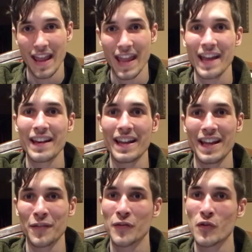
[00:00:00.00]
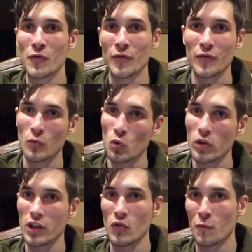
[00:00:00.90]
and if you've
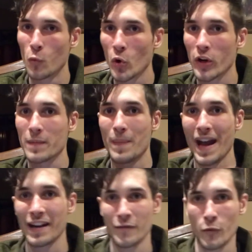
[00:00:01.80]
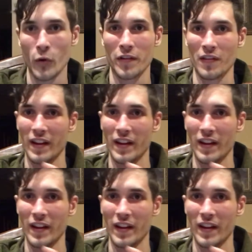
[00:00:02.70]
worked back and forth,